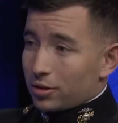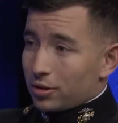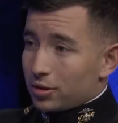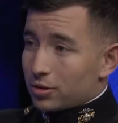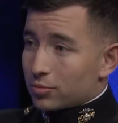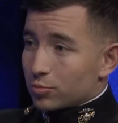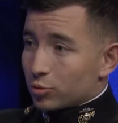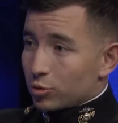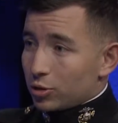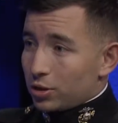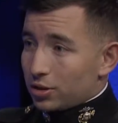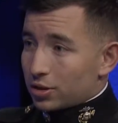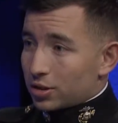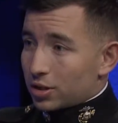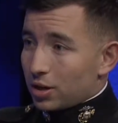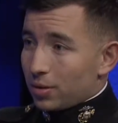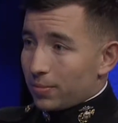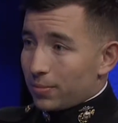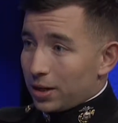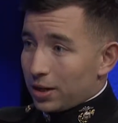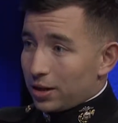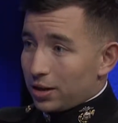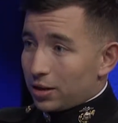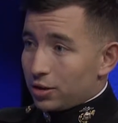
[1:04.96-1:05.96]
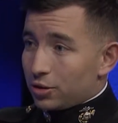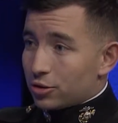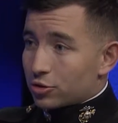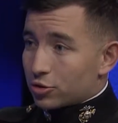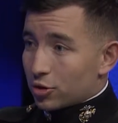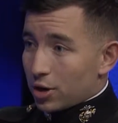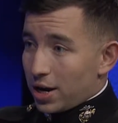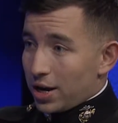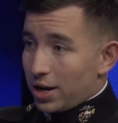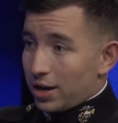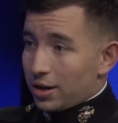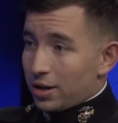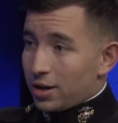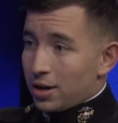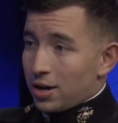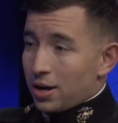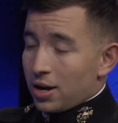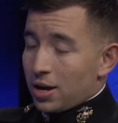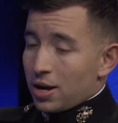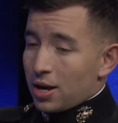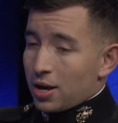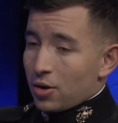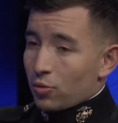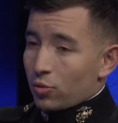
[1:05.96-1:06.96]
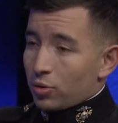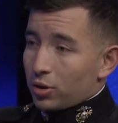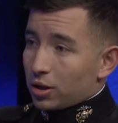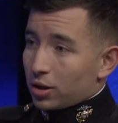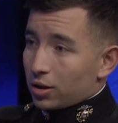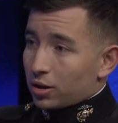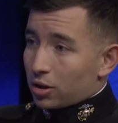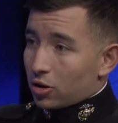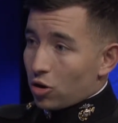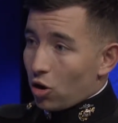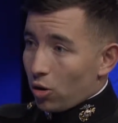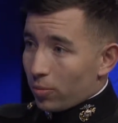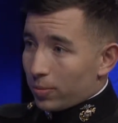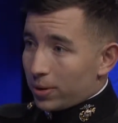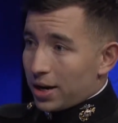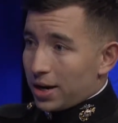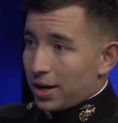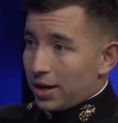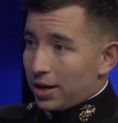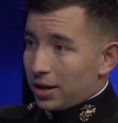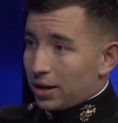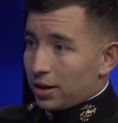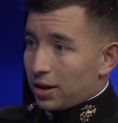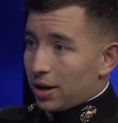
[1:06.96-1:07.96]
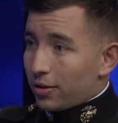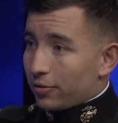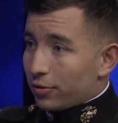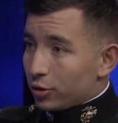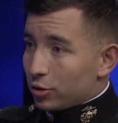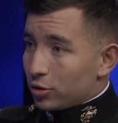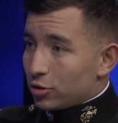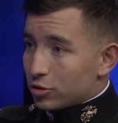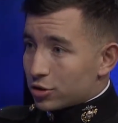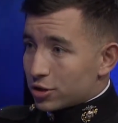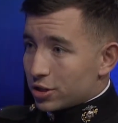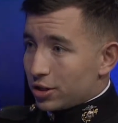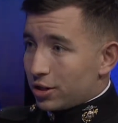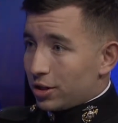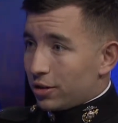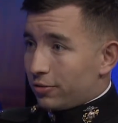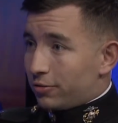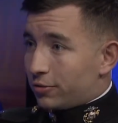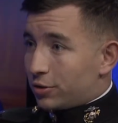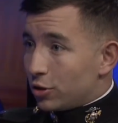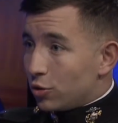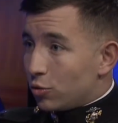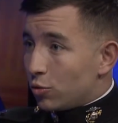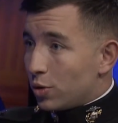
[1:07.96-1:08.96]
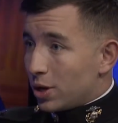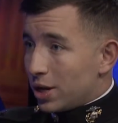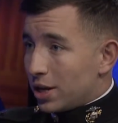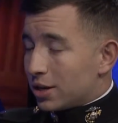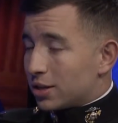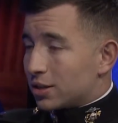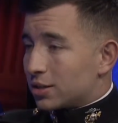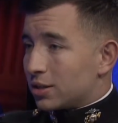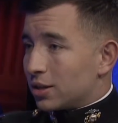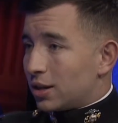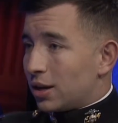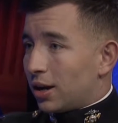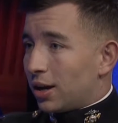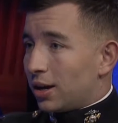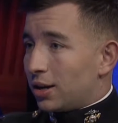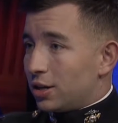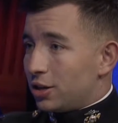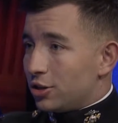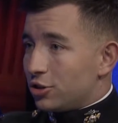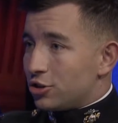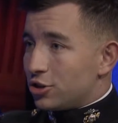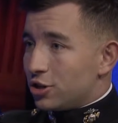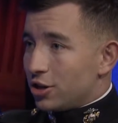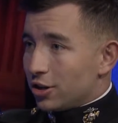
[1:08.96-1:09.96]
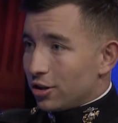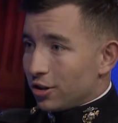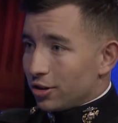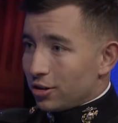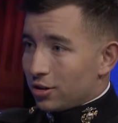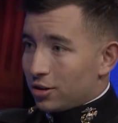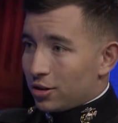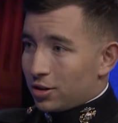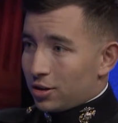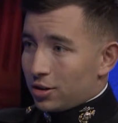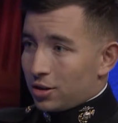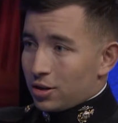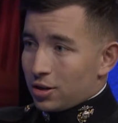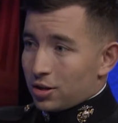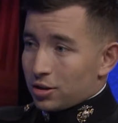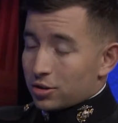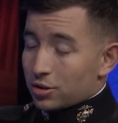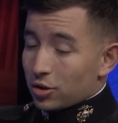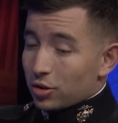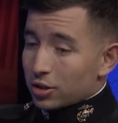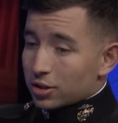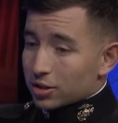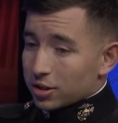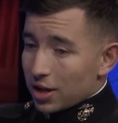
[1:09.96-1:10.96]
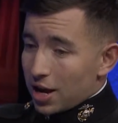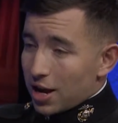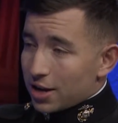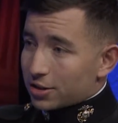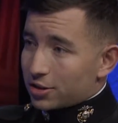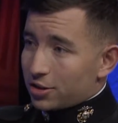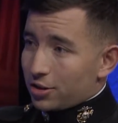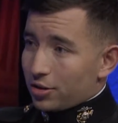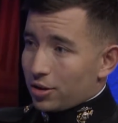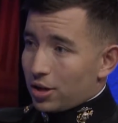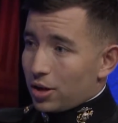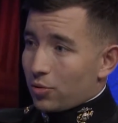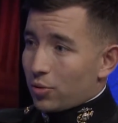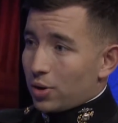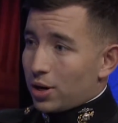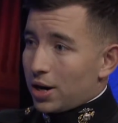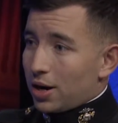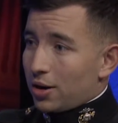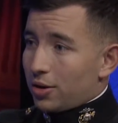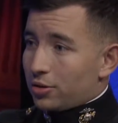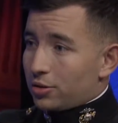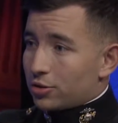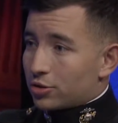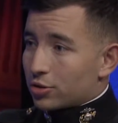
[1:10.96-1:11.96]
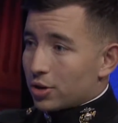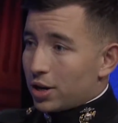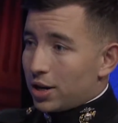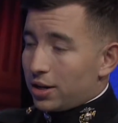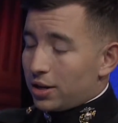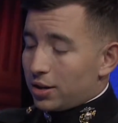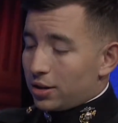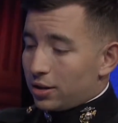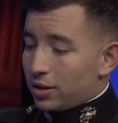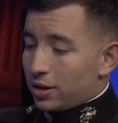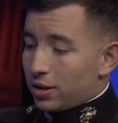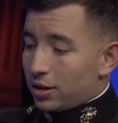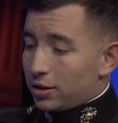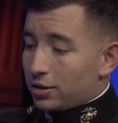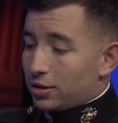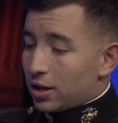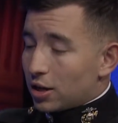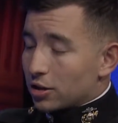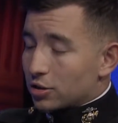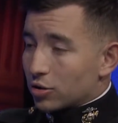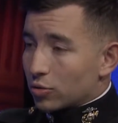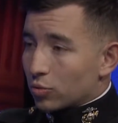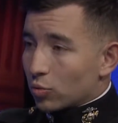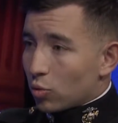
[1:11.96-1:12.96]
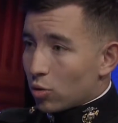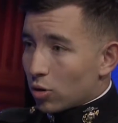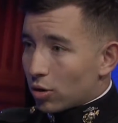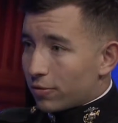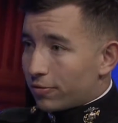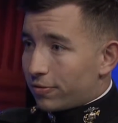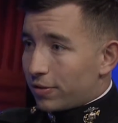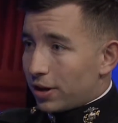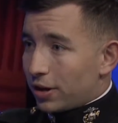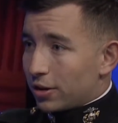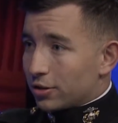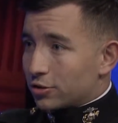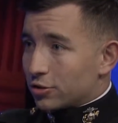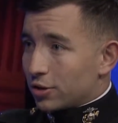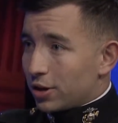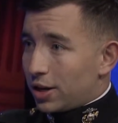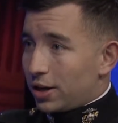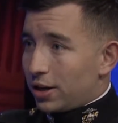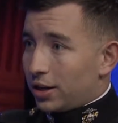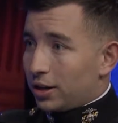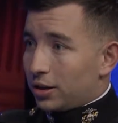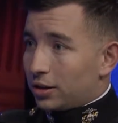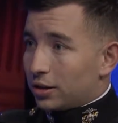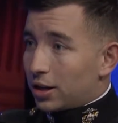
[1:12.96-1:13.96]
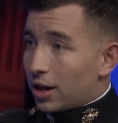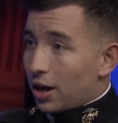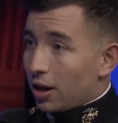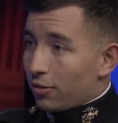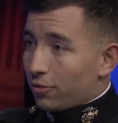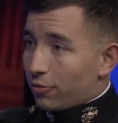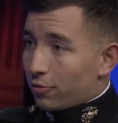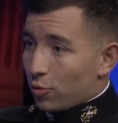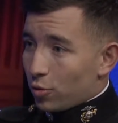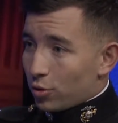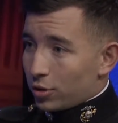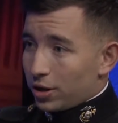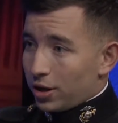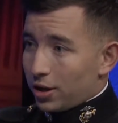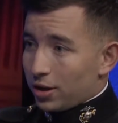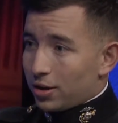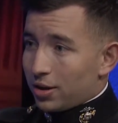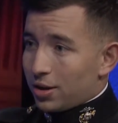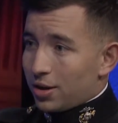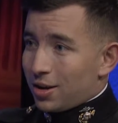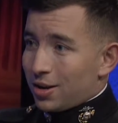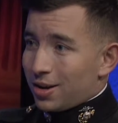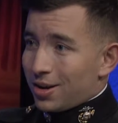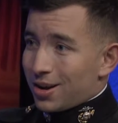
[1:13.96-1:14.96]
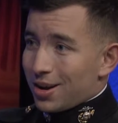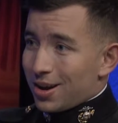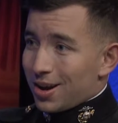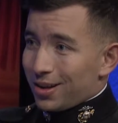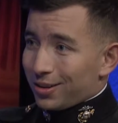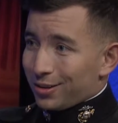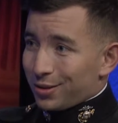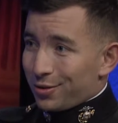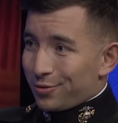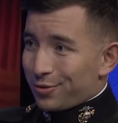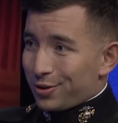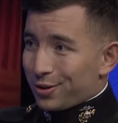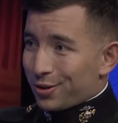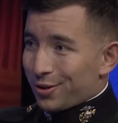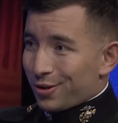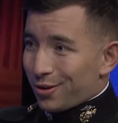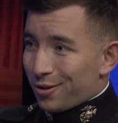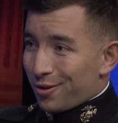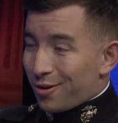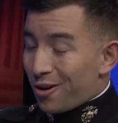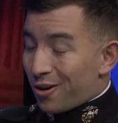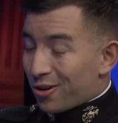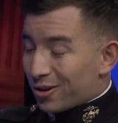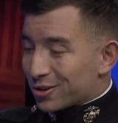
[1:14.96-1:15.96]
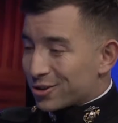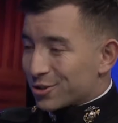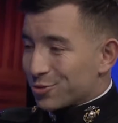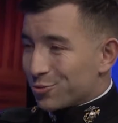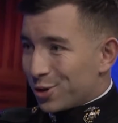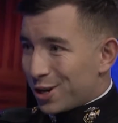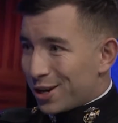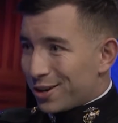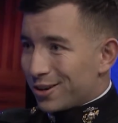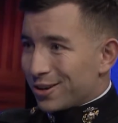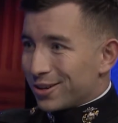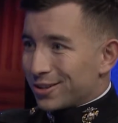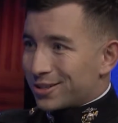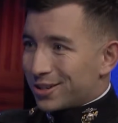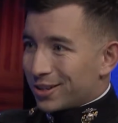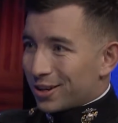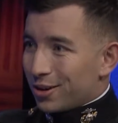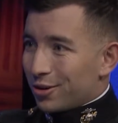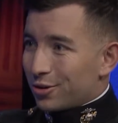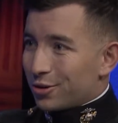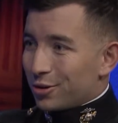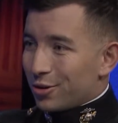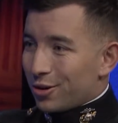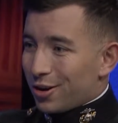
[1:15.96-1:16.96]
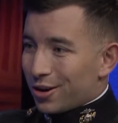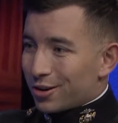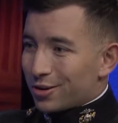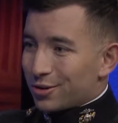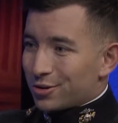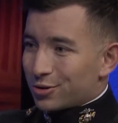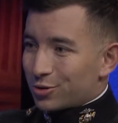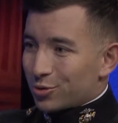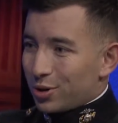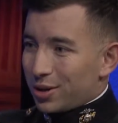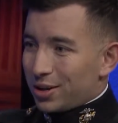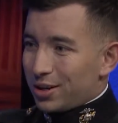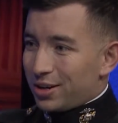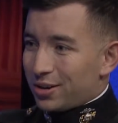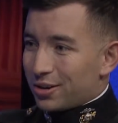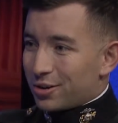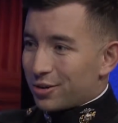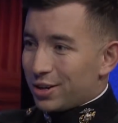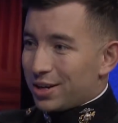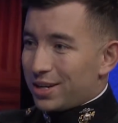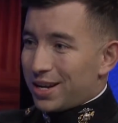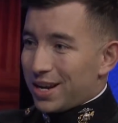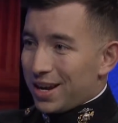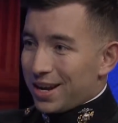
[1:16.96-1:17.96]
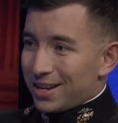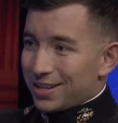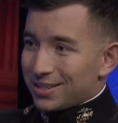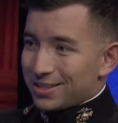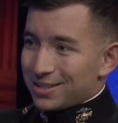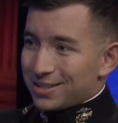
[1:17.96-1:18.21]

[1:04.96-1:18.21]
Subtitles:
these Marines come in and train with a culminating evolution of 2 weeks each year. So this last year they went out and trained in the desert warfare training in California, leaving the harsh winter to go to 120 degree days.